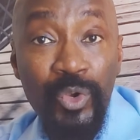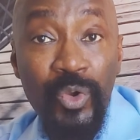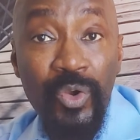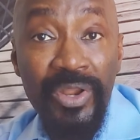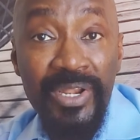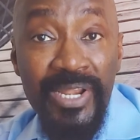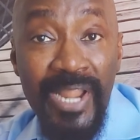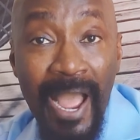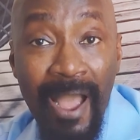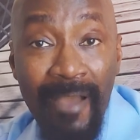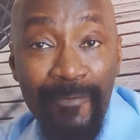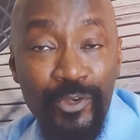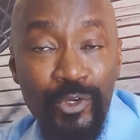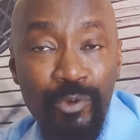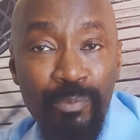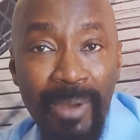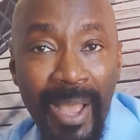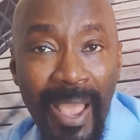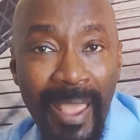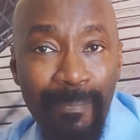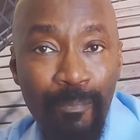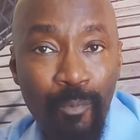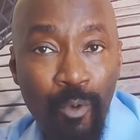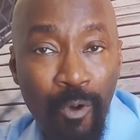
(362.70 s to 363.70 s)
go down to
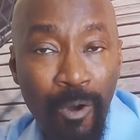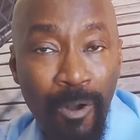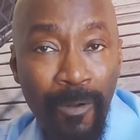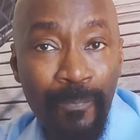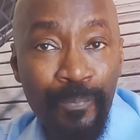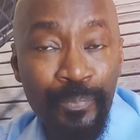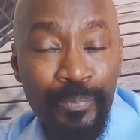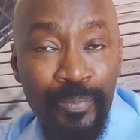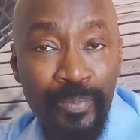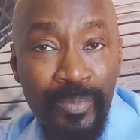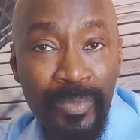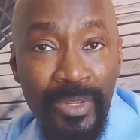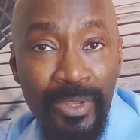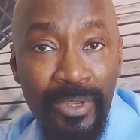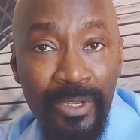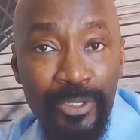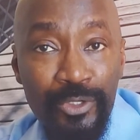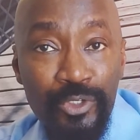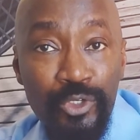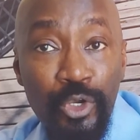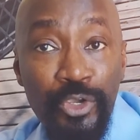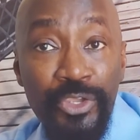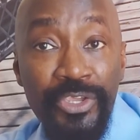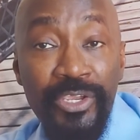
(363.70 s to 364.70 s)
buy more
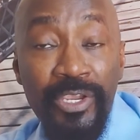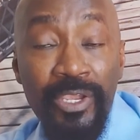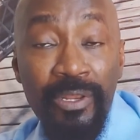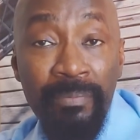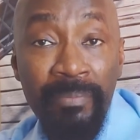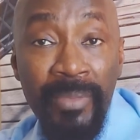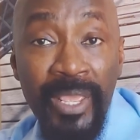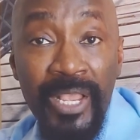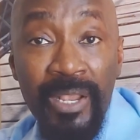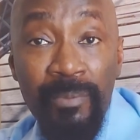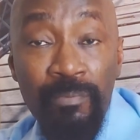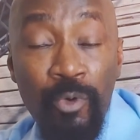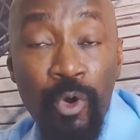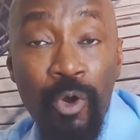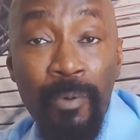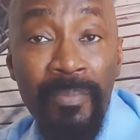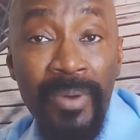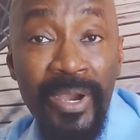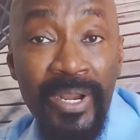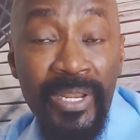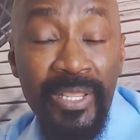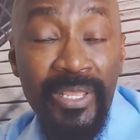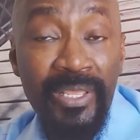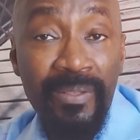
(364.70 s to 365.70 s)
so you can make more
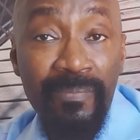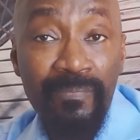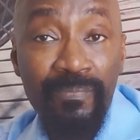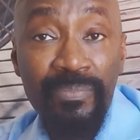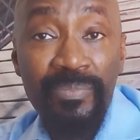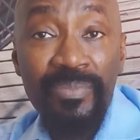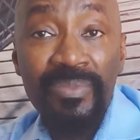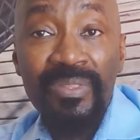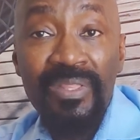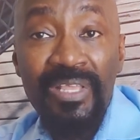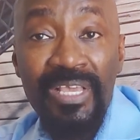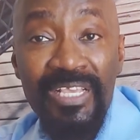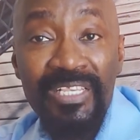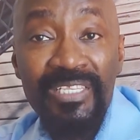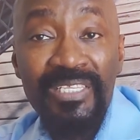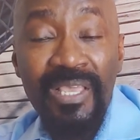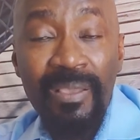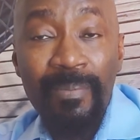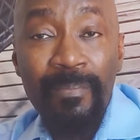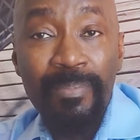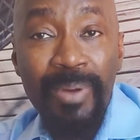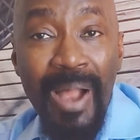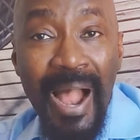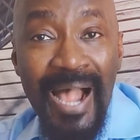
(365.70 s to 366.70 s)
money is
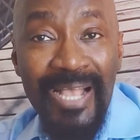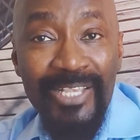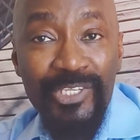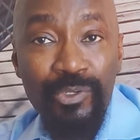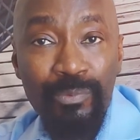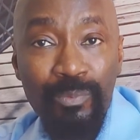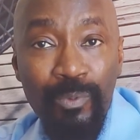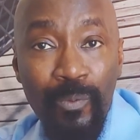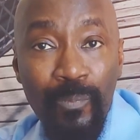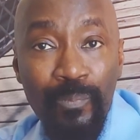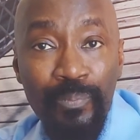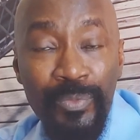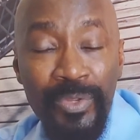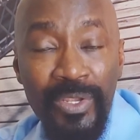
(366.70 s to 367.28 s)
impossible.